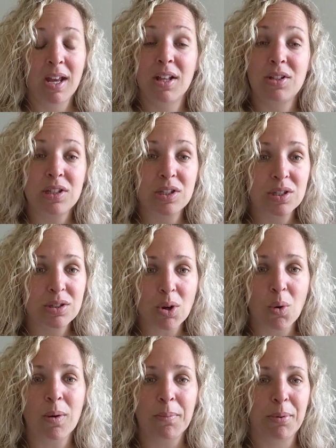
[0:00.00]
It's
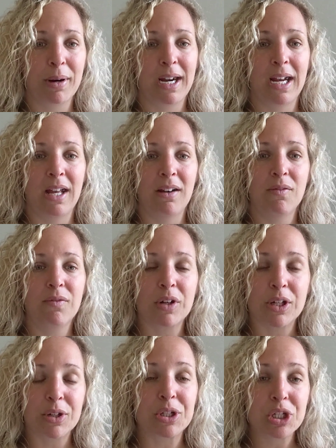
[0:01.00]
so important for
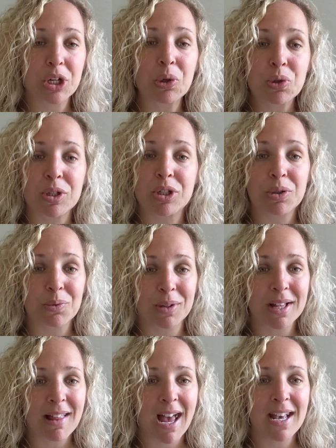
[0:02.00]
your children to
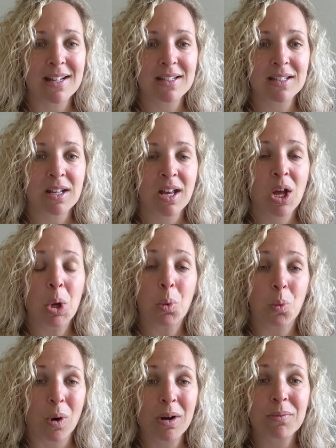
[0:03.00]
realize
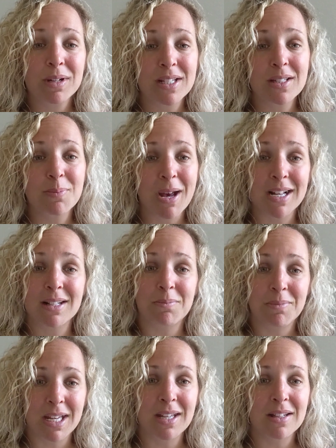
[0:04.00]
what respect
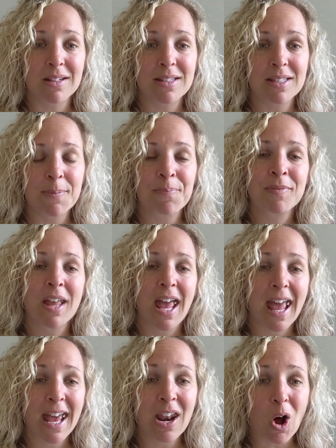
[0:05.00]
means.
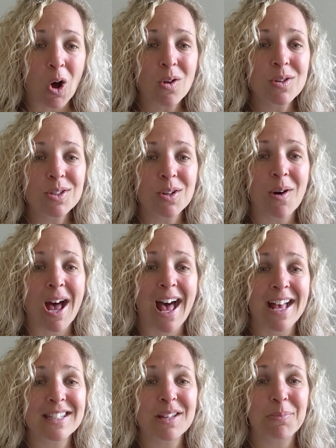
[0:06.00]
And also,
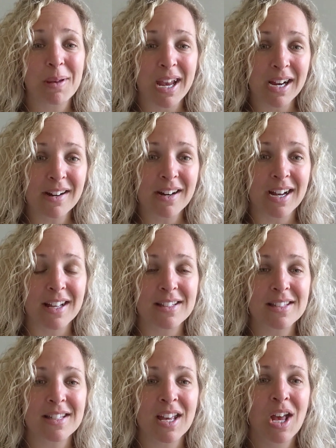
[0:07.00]
as a
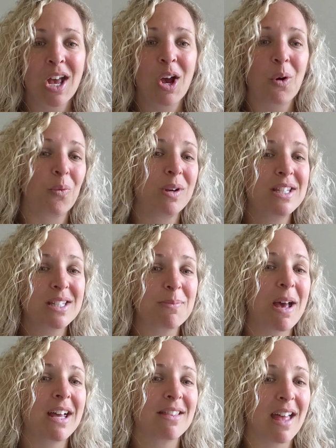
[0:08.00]
parent,
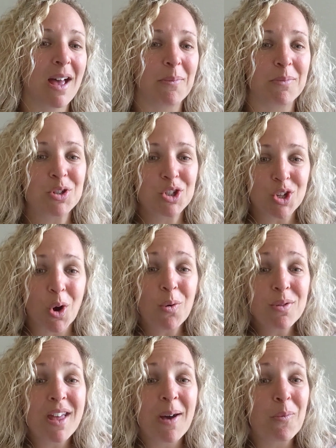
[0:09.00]
respect them.
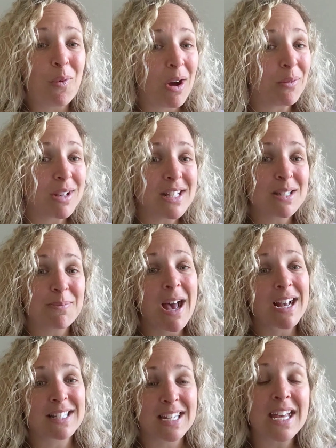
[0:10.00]
Show them what
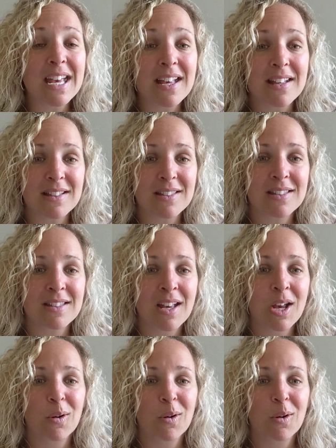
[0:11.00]
respect is.